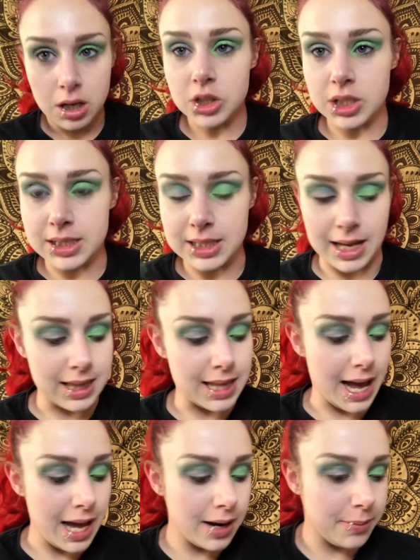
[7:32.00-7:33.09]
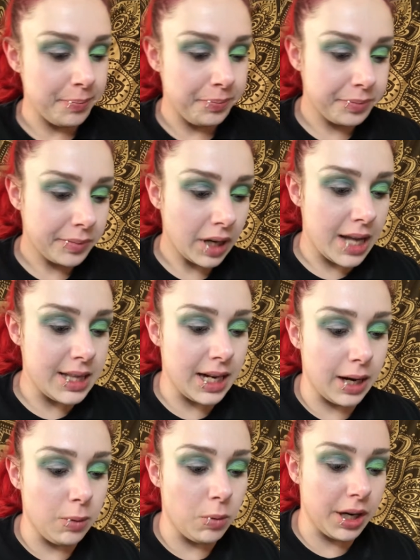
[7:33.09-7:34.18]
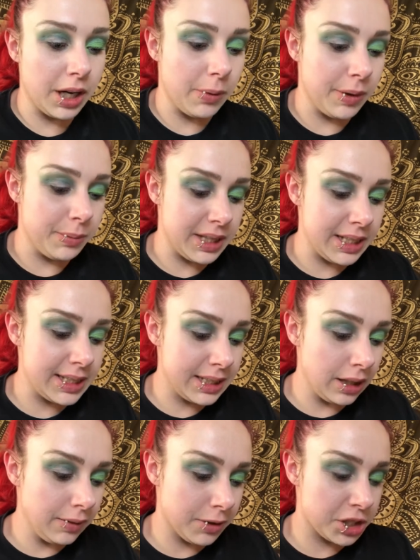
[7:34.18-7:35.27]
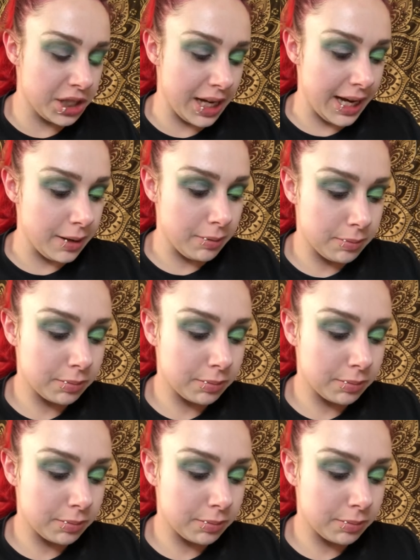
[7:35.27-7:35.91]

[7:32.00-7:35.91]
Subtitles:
Just like that. And then I want to go in with the silver shade,